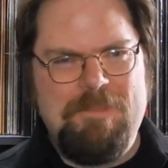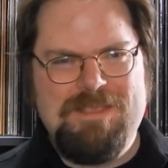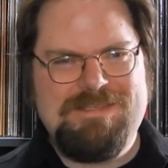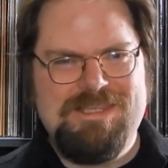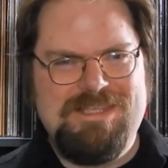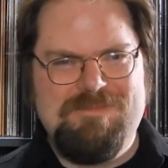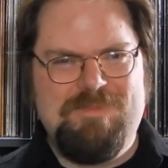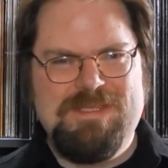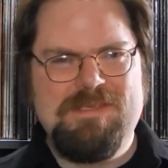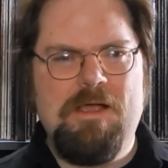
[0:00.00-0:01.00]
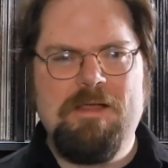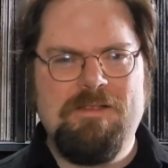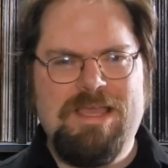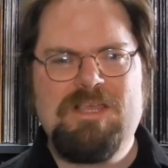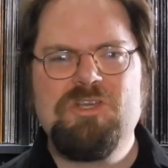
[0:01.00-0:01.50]
it's this
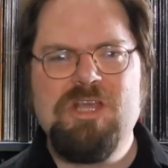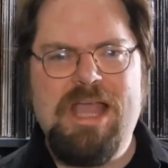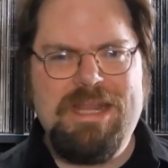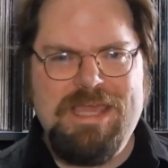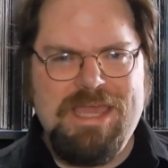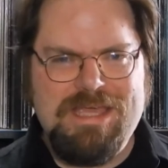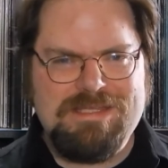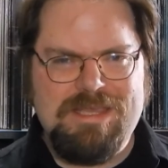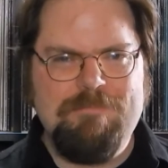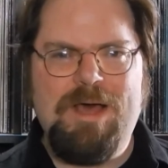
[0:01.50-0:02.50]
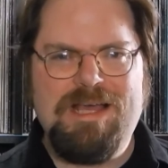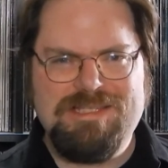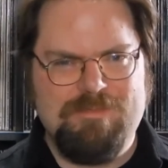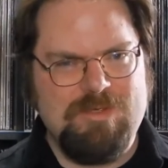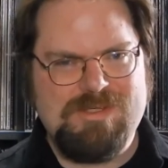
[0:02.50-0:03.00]
bizarre, like Shining-esque
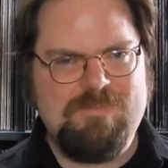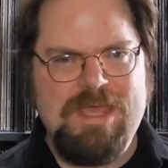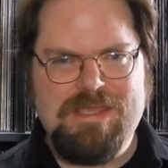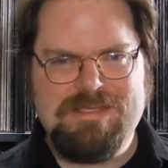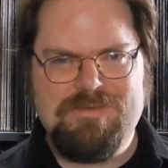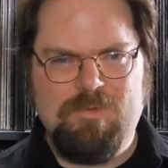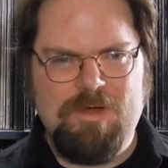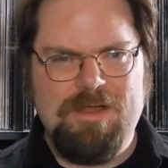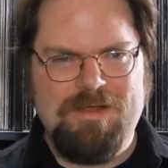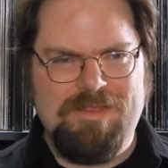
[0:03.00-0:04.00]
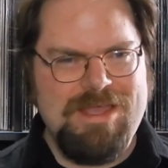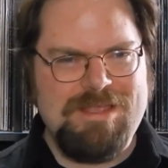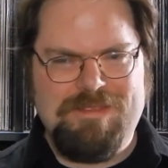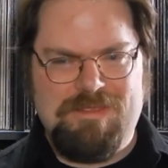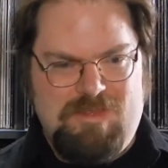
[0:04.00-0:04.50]
impossible space where
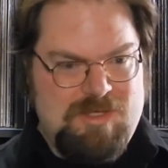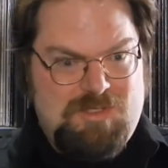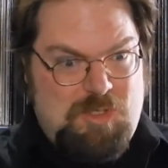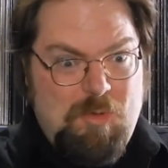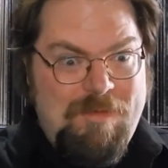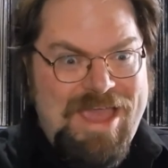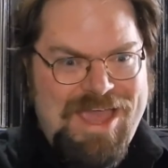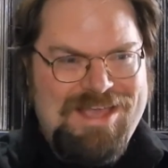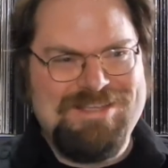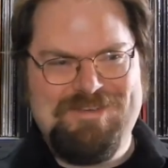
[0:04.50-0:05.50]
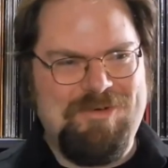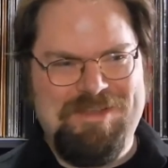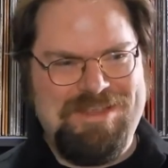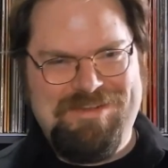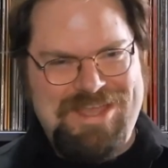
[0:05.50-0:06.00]
like there's two bands
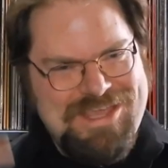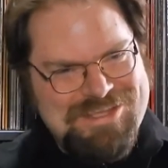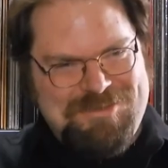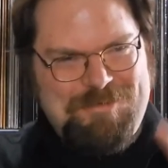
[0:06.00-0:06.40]
or they're like in